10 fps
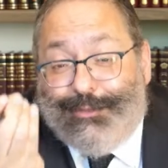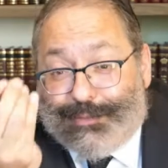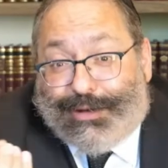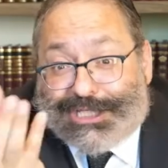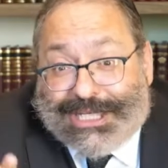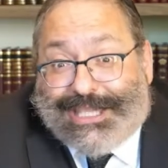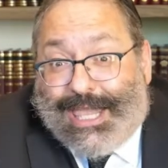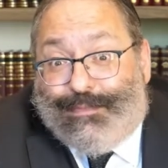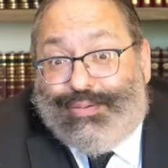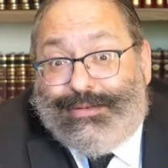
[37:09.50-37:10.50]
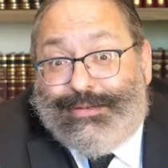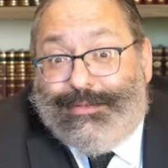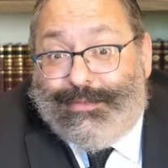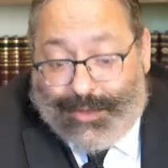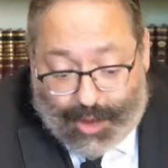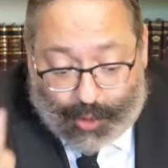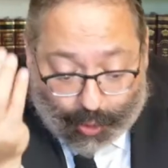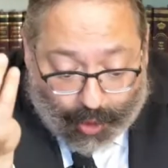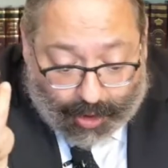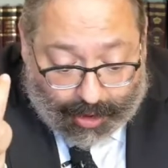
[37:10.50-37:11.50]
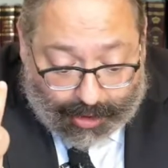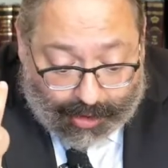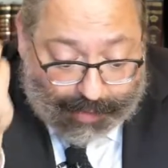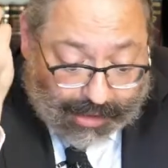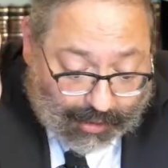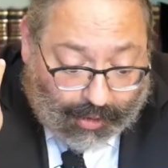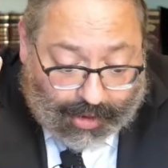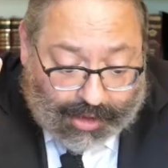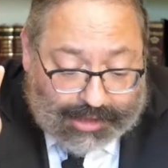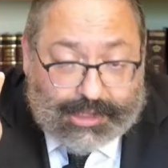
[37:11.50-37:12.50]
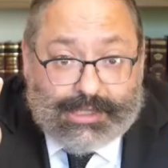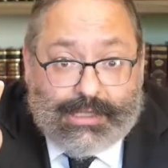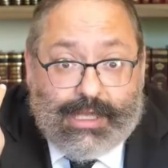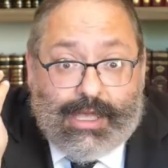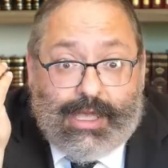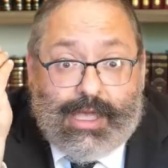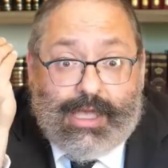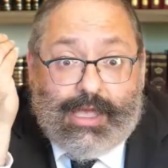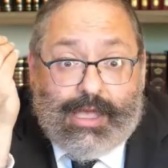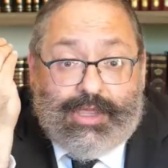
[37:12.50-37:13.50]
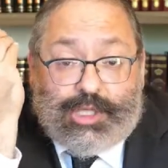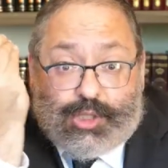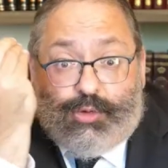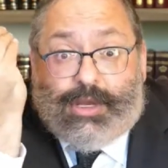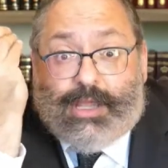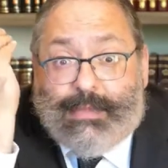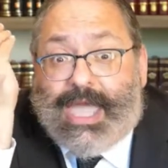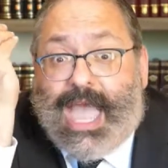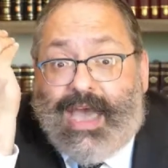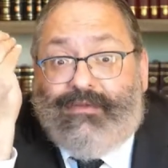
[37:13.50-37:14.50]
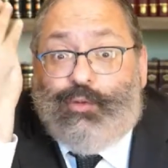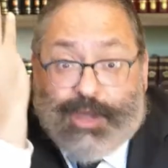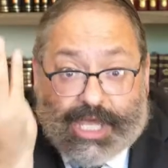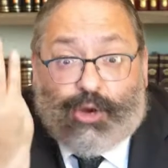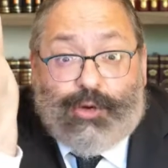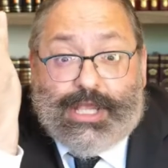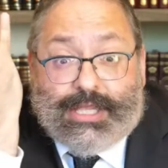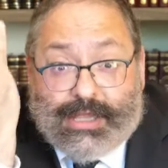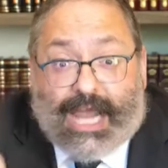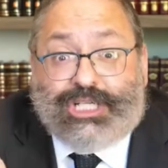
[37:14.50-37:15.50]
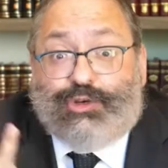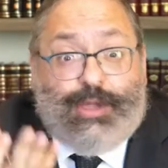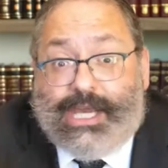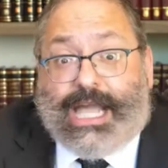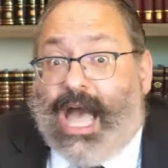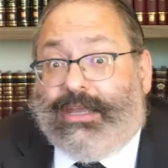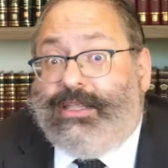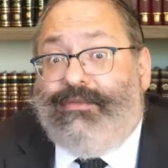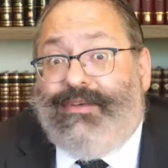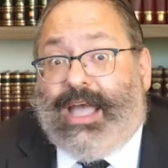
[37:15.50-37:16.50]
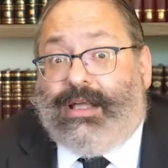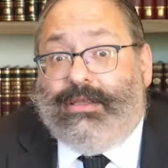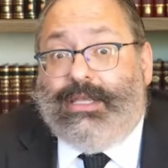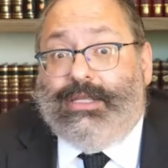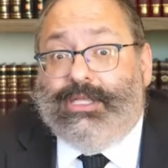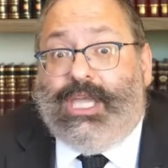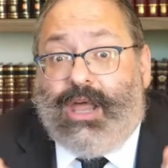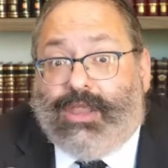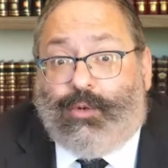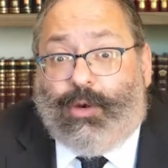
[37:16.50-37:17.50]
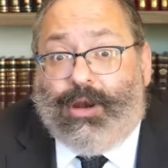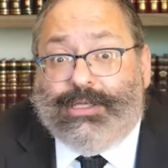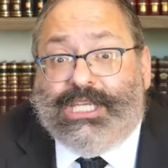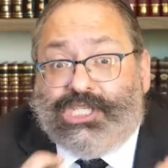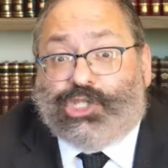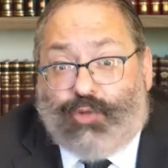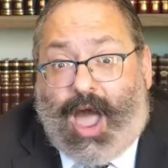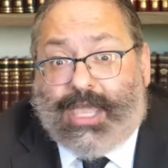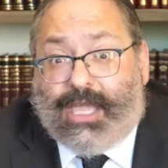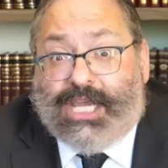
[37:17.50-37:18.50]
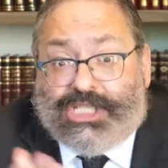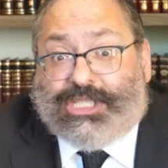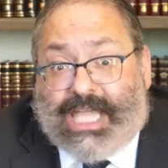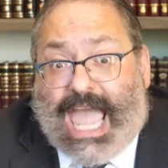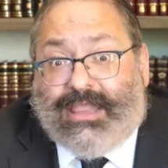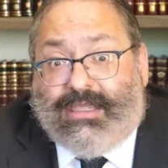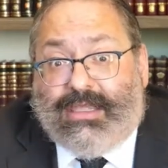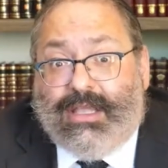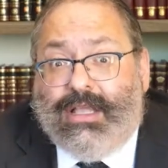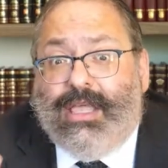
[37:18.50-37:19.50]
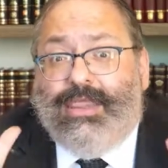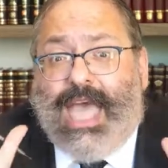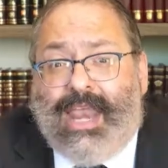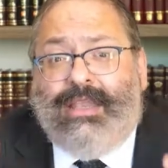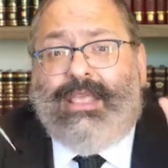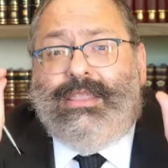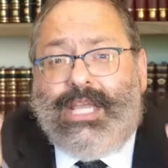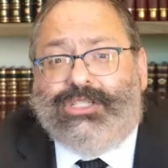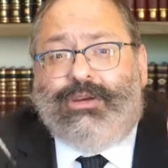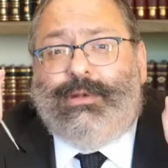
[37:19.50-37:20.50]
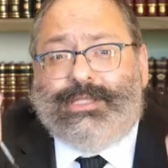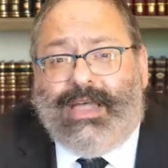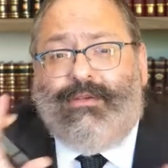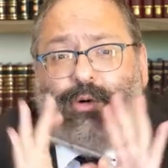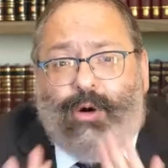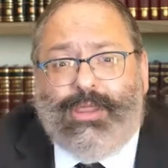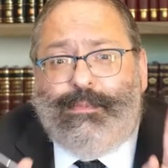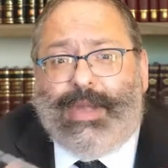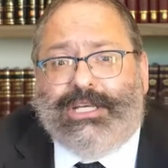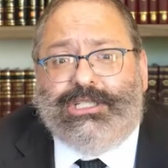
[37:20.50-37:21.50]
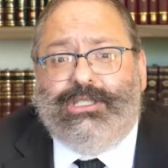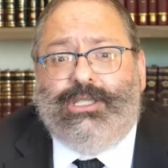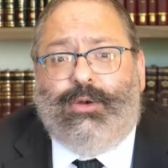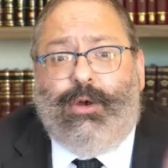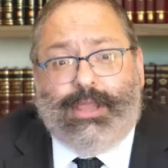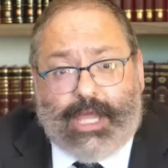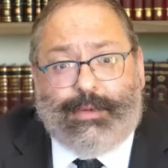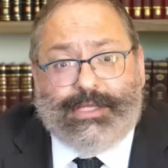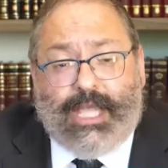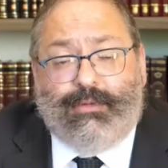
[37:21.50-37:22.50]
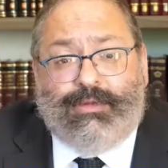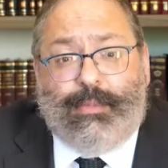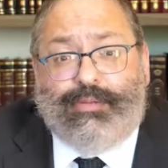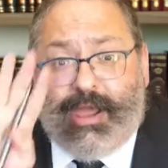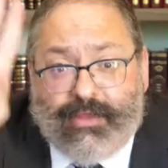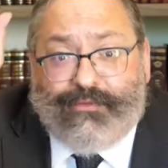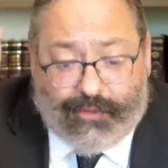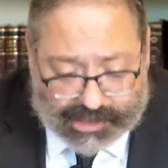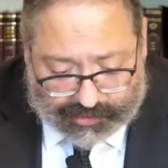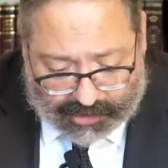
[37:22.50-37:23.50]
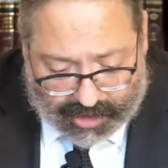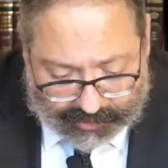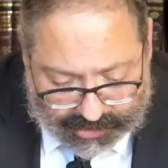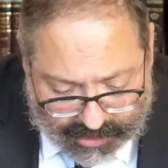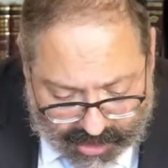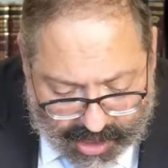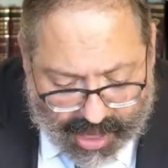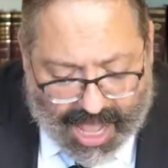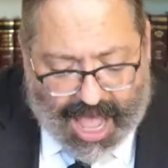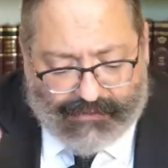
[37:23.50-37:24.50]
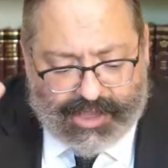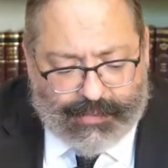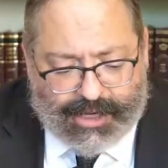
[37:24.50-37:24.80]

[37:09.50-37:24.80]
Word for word: it was pasha deep, or because the student may have weaker intellectual and cognitive faculties. In other words, he's trying, he just can't then the teacher must have all the patience in the world, like we said with Repreda 400 times. What